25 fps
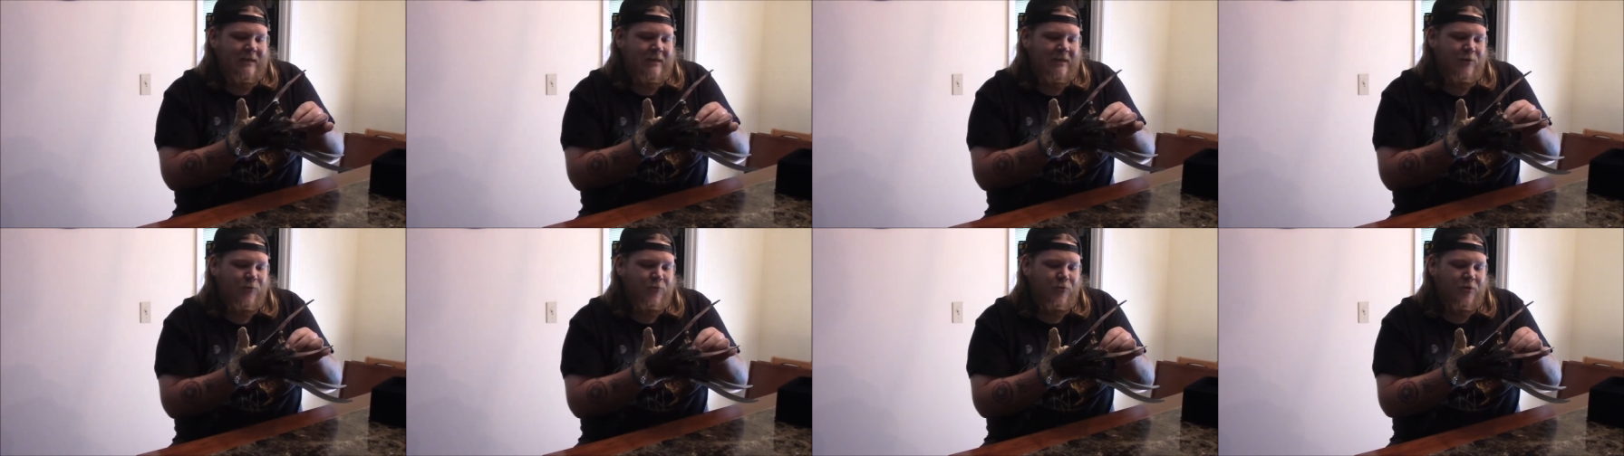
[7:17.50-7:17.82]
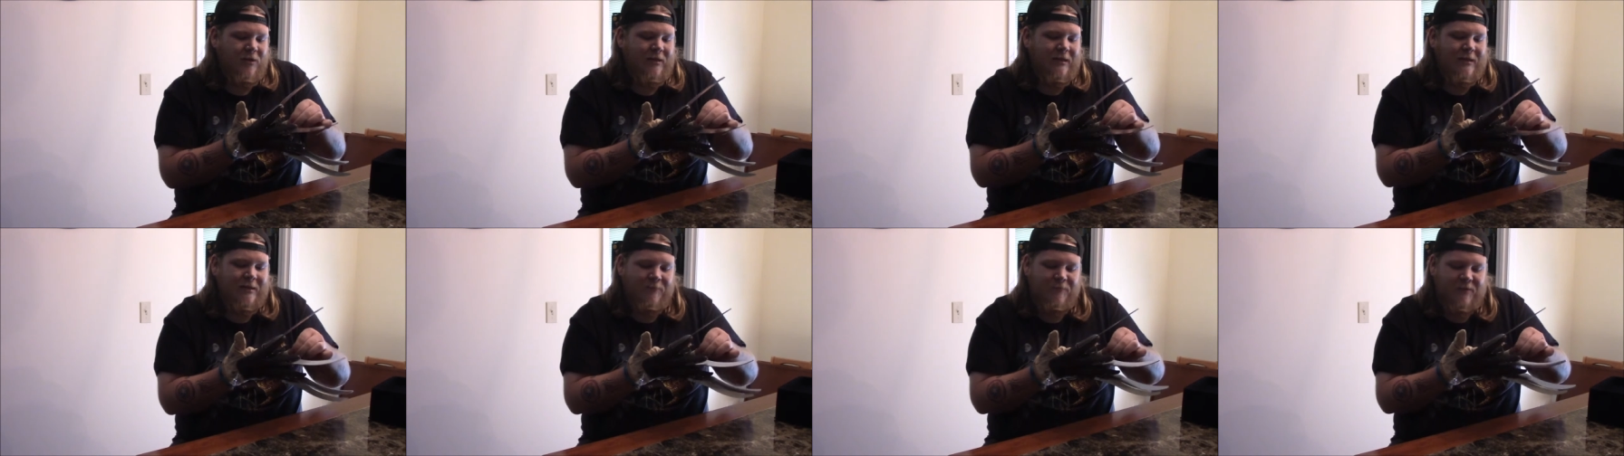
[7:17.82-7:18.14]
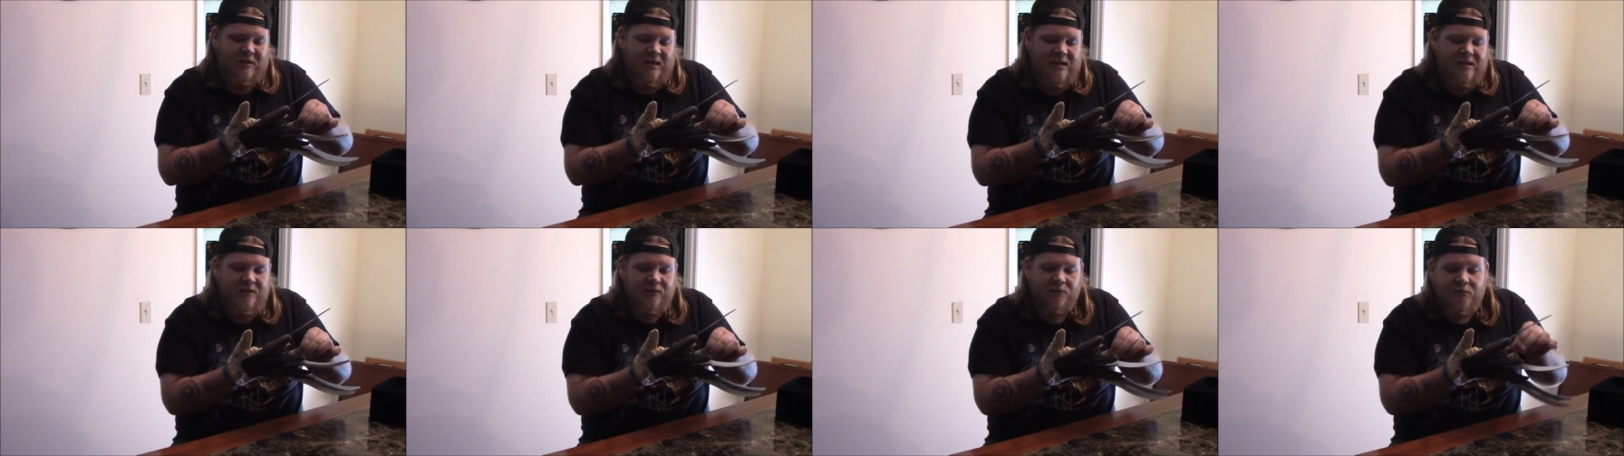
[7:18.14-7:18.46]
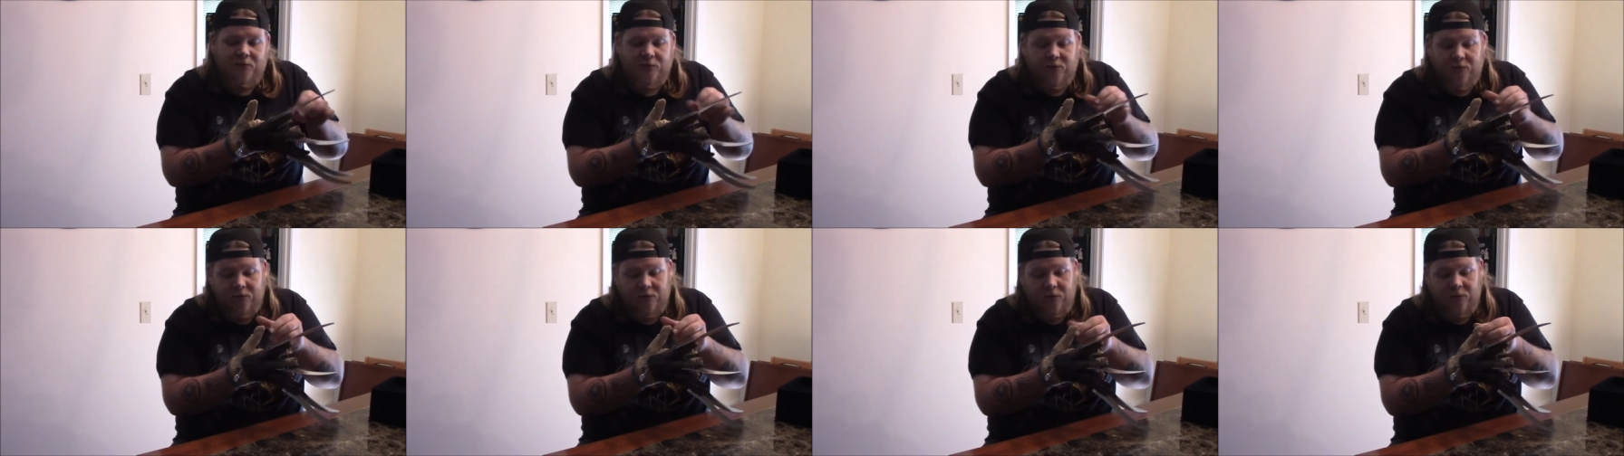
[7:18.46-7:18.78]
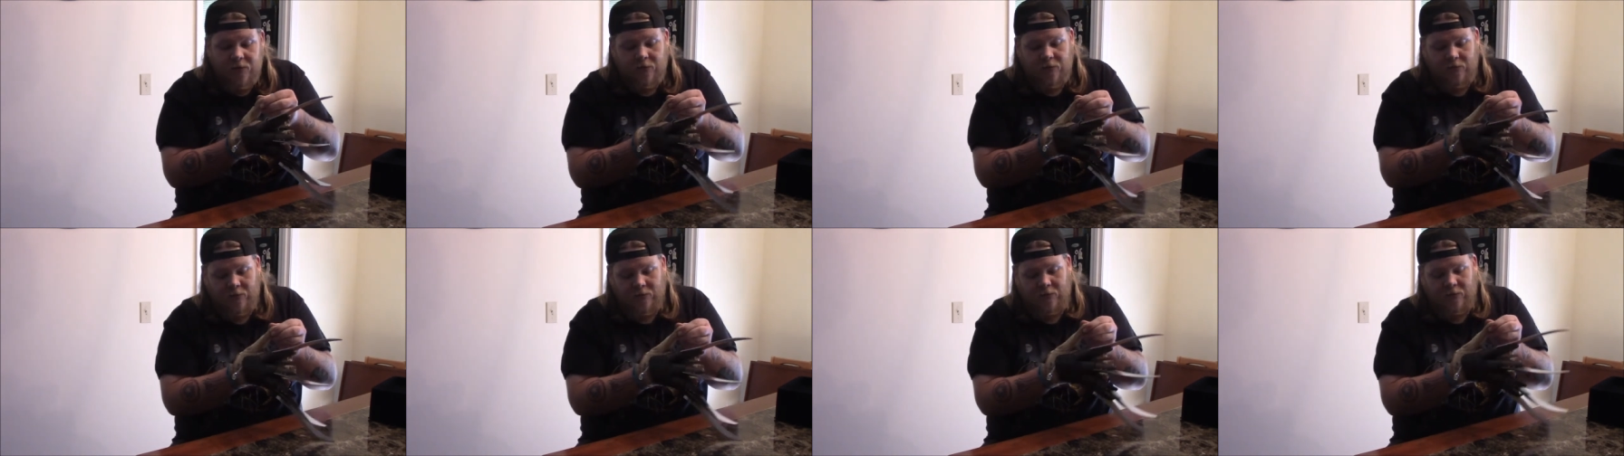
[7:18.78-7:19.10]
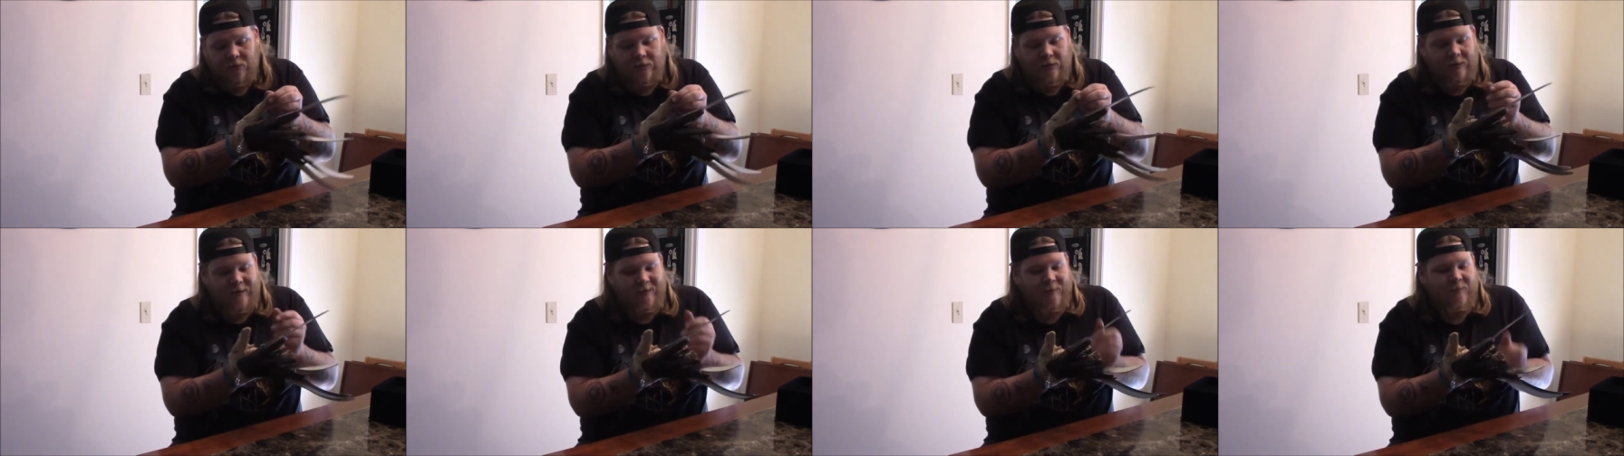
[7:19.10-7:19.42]
it really depends.
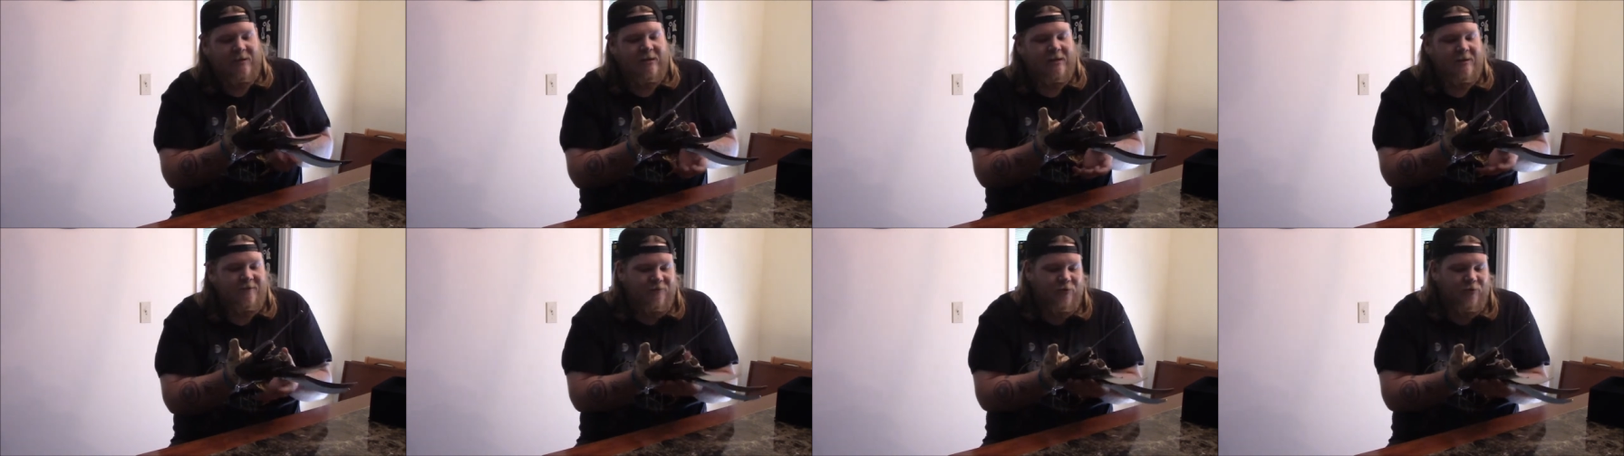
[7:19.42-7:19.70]
I mean,